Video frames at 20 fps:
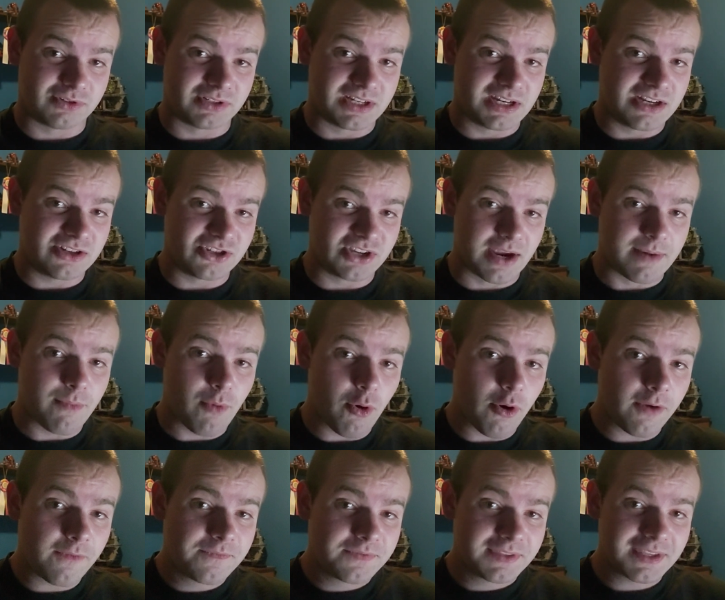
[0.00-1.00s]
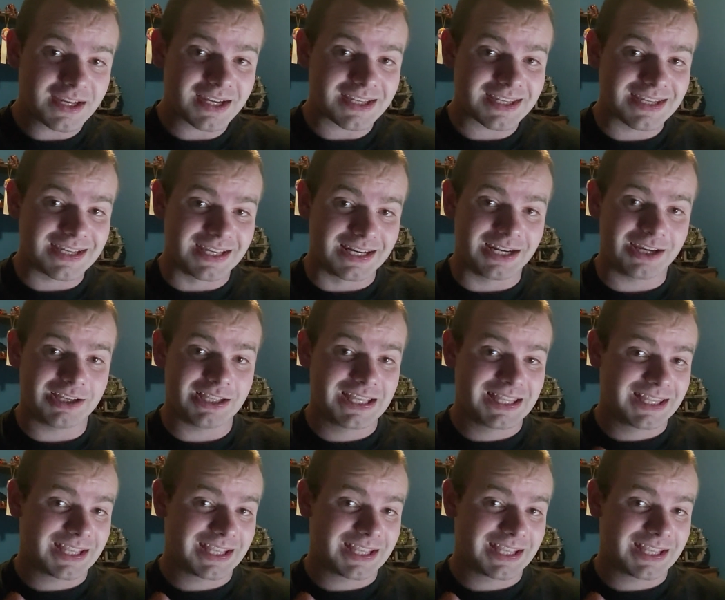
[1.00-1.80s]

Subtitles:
DJ Moore, they got Keenan Allen,